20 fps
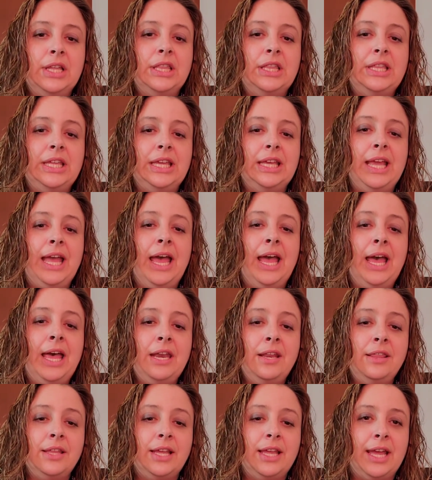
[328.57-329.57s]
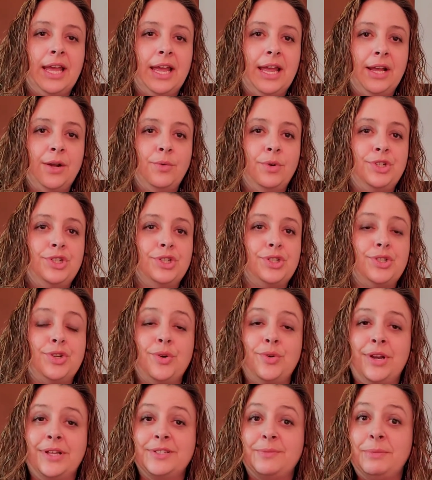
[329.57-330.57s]
the head of the gang, which is
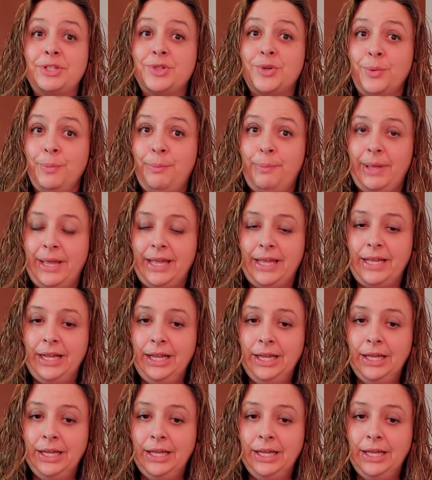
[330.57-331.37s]
known as Mr. Big,